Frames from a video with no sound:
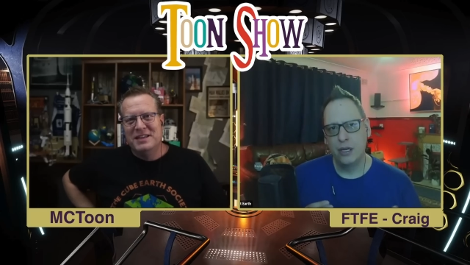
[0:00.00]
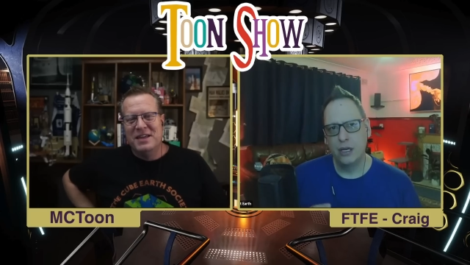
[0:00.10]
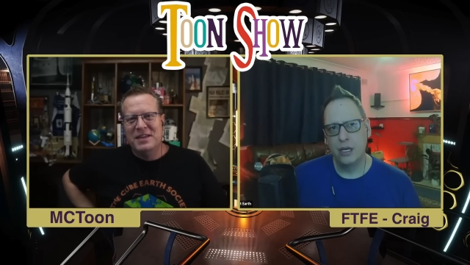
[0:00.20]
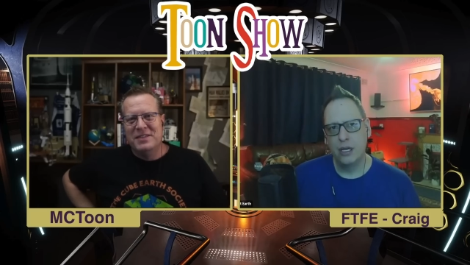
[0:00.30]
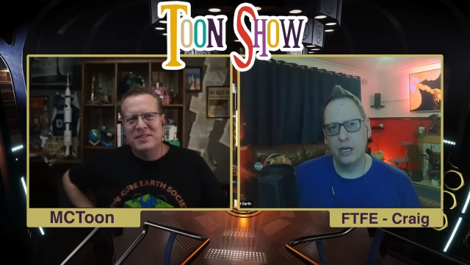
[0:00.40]
Speaker 1: Yeah,
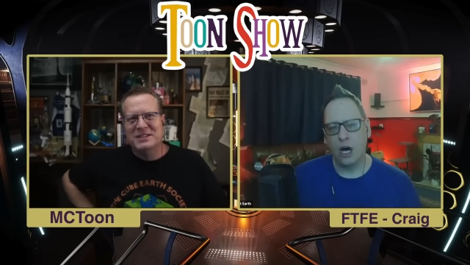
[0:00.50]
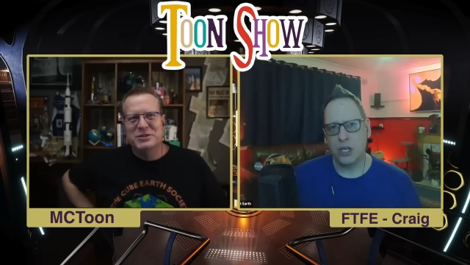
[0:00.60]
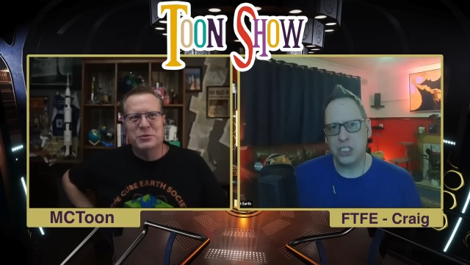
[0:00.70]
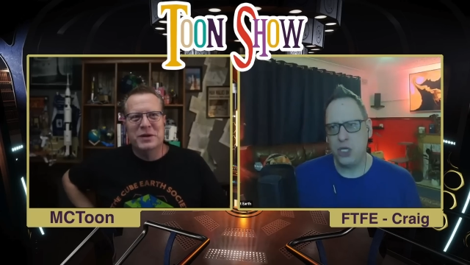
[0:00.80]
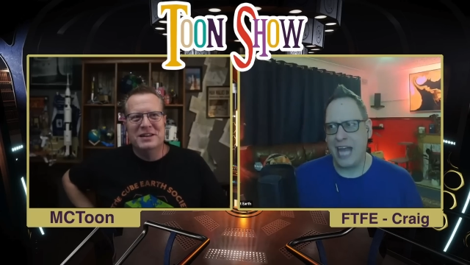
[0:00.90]
they think it's.
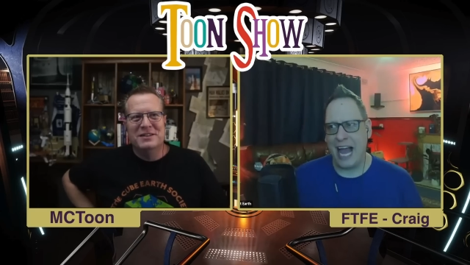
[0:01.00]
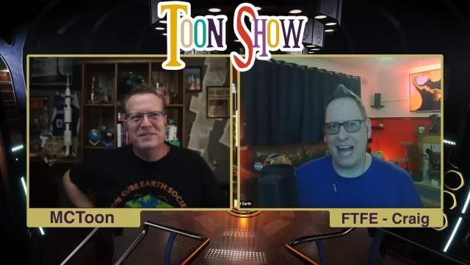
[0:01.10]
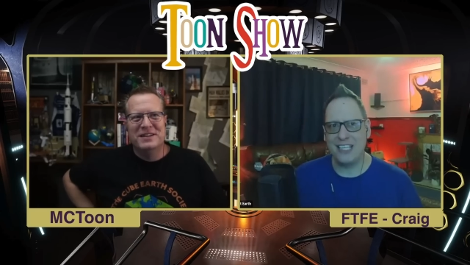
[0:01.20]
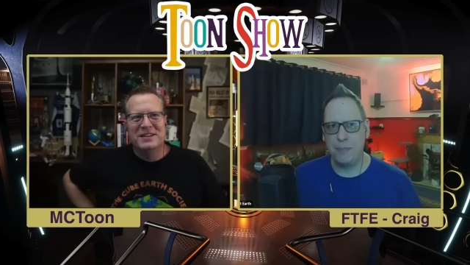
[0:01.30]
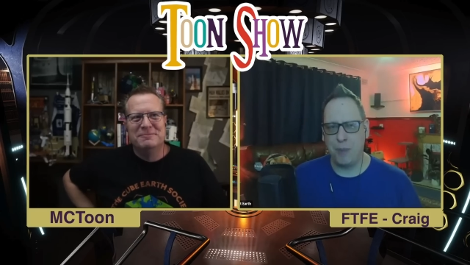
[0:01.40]
Oh, so you
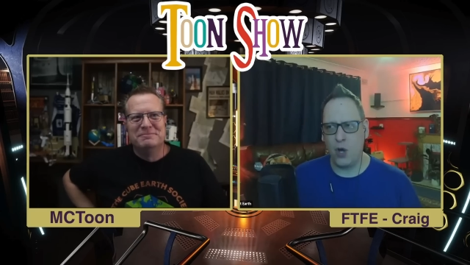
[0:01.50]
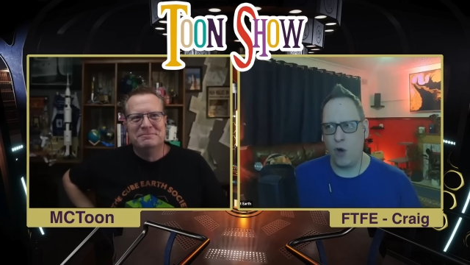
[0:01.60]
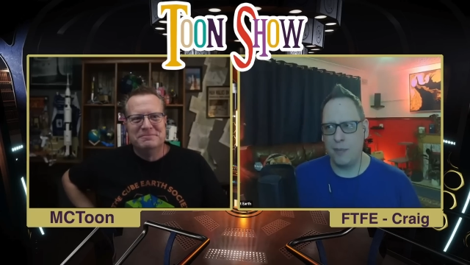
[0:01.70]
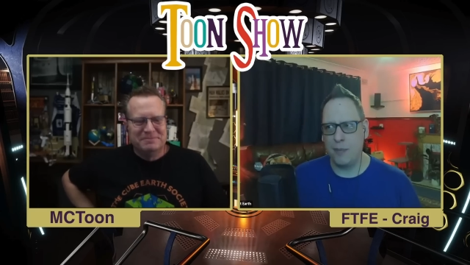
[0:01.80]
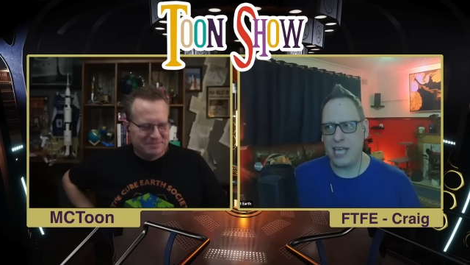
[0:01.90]
can't
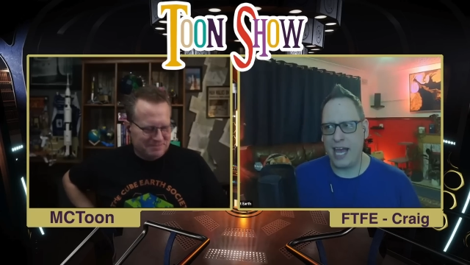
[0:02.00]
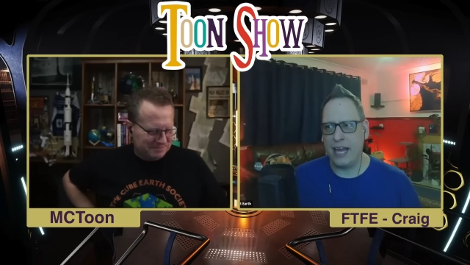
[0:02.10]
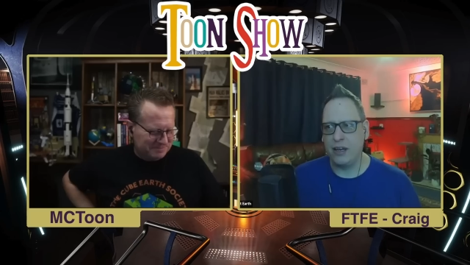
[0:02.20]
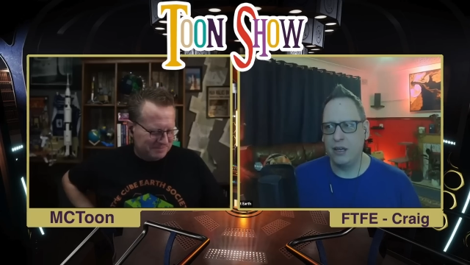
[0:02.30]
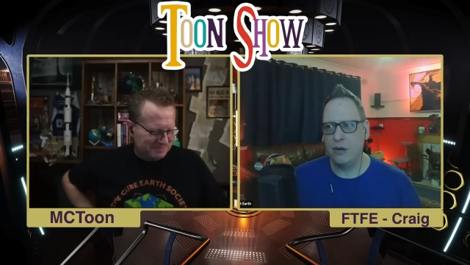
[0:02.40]
debunk what I'm
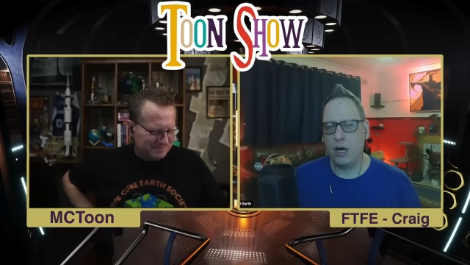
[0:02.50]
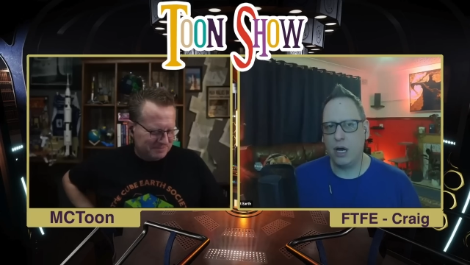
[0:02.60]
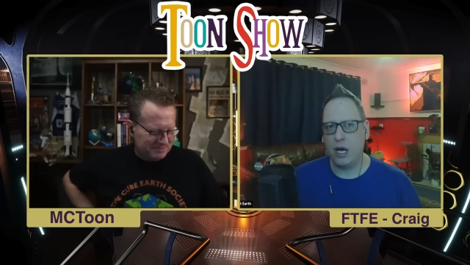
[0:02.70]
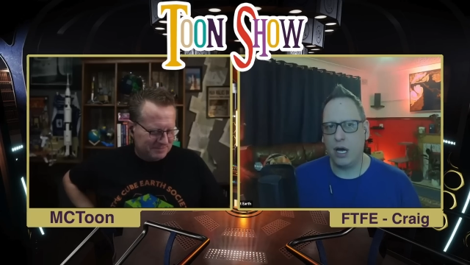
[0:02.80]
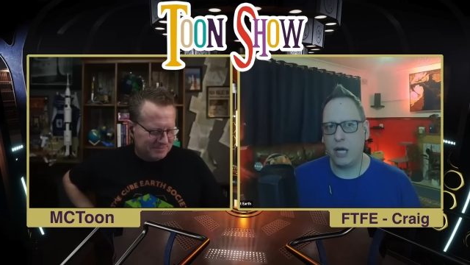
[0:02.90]
saying.
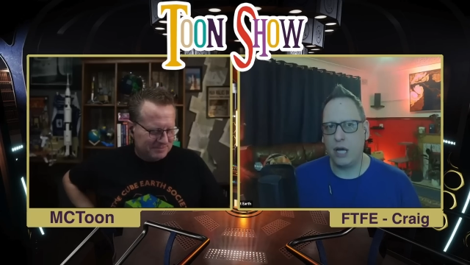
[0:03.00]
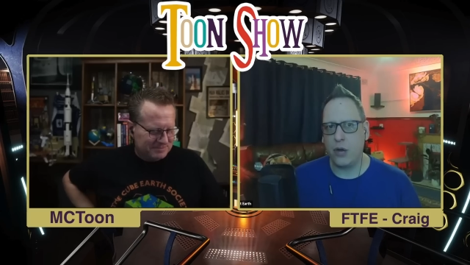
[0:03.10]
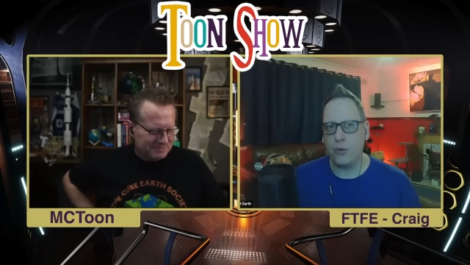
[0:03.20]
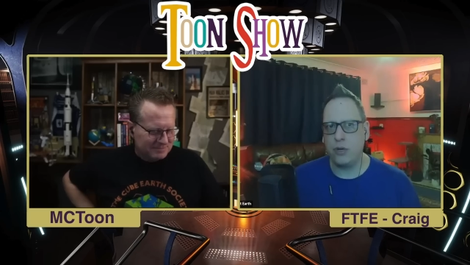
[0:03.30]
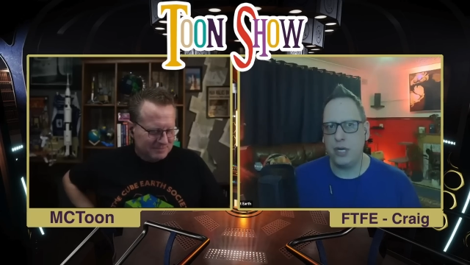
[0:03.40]
I, I
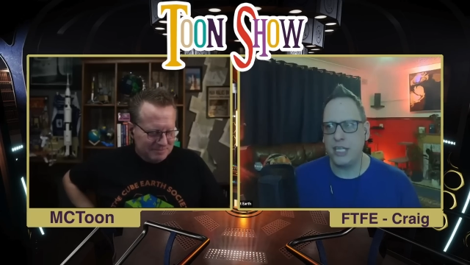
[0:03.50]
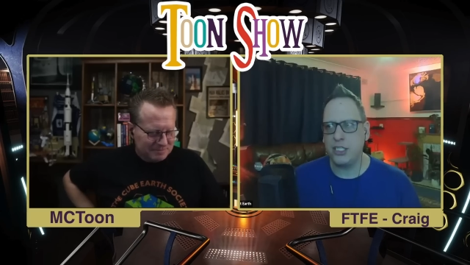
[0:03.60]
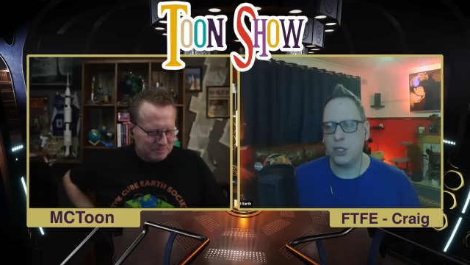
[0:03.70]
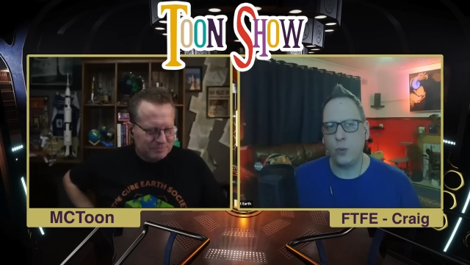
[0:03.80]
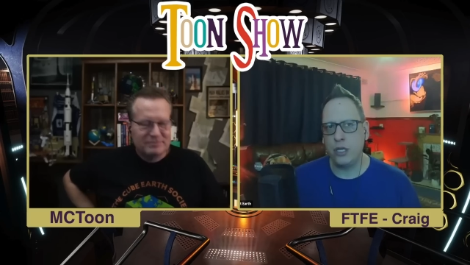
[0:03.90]
don't
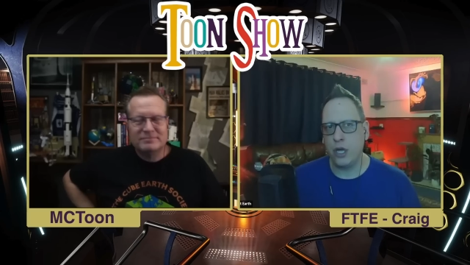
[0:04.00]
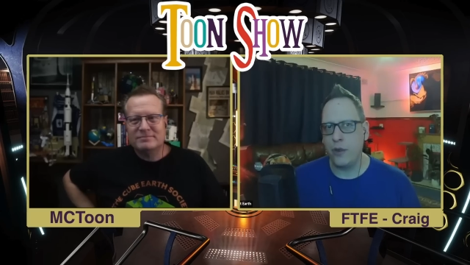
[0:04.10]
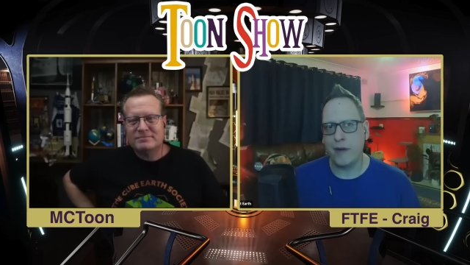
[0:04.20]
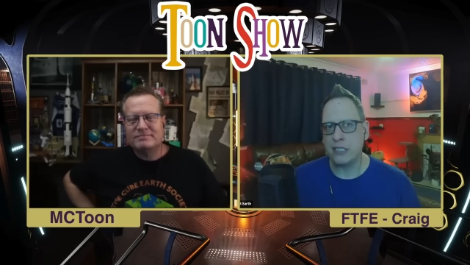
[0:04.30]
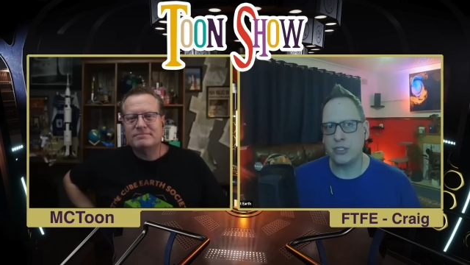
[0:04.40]
need to. We
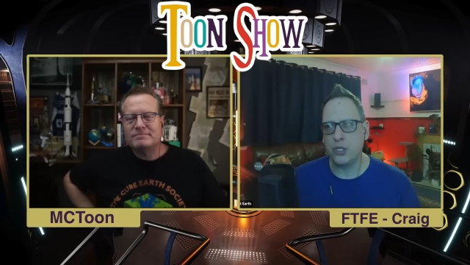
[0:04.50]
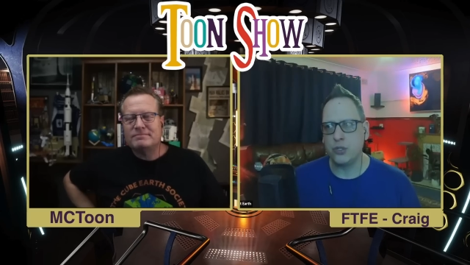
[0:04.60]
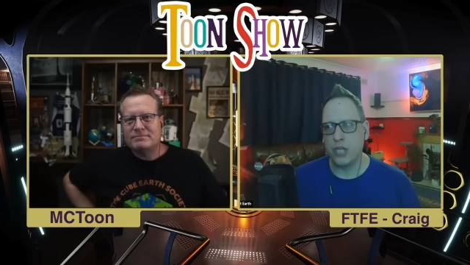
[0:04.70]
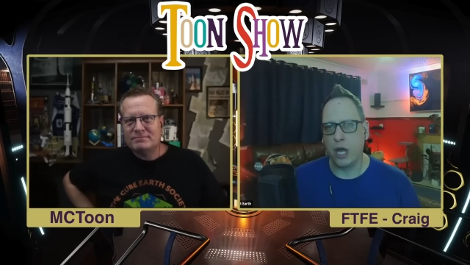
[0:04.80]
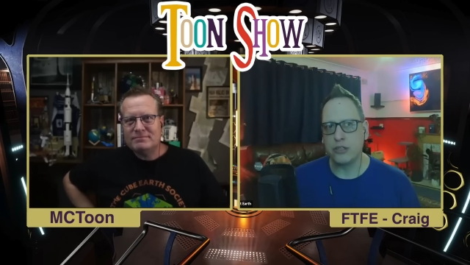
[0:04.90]
know there isn't
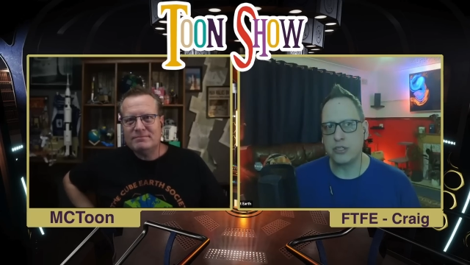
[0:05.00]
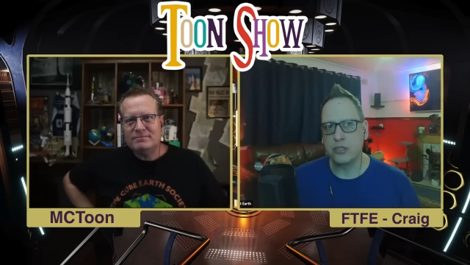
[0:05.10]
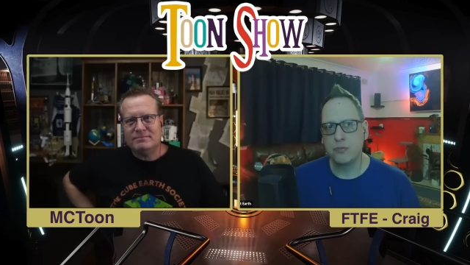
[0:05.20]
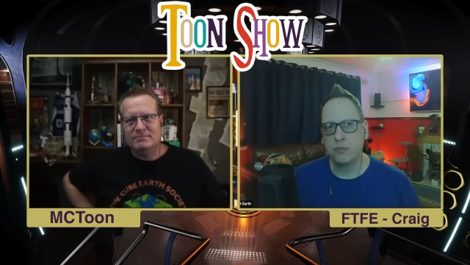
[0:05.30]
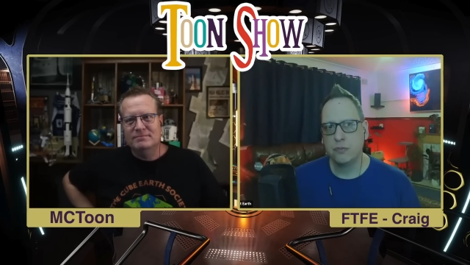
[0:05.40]
two
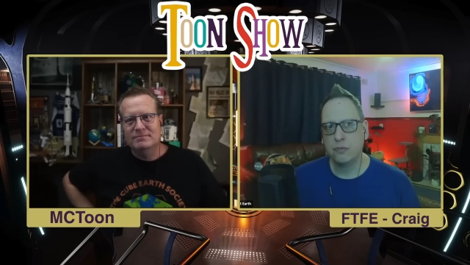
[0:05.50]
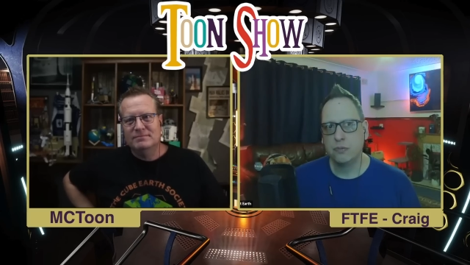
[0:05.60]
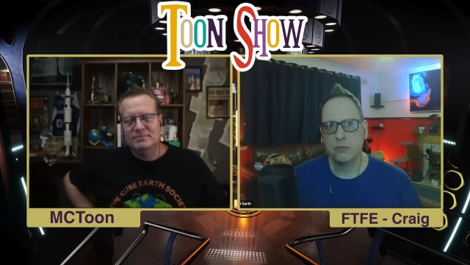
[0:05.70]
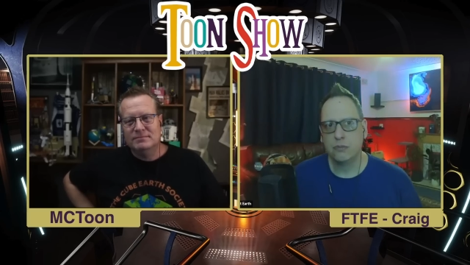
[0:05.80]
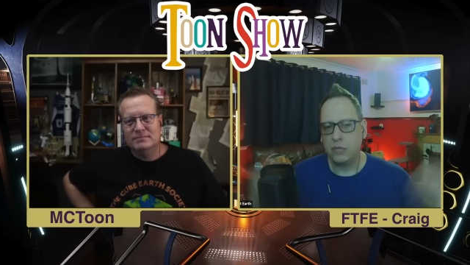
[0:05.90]
sons.
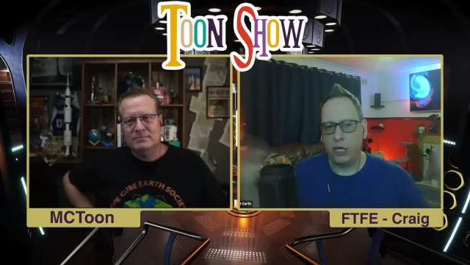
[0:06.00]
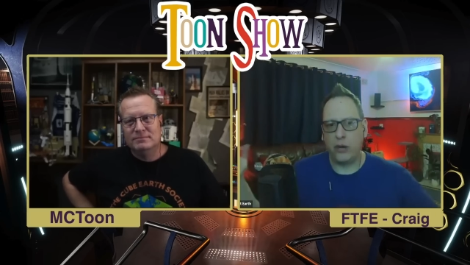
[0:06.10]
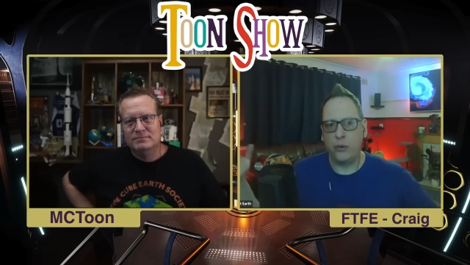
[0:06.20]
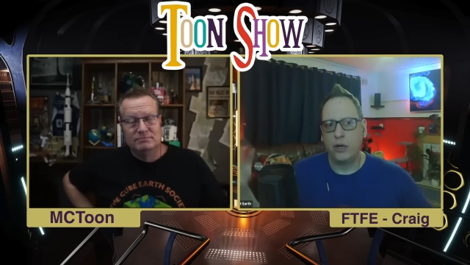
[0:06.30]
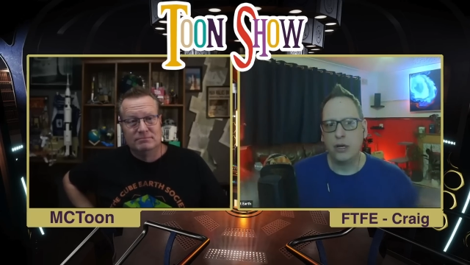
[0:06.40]

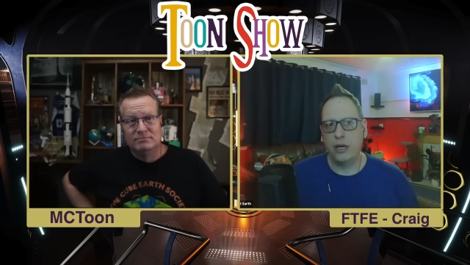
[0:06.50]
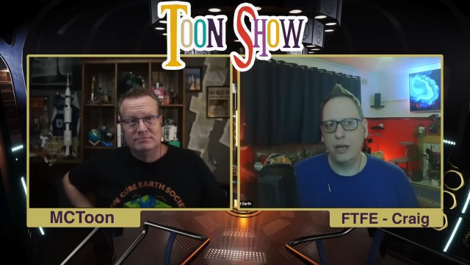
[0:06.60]
You know,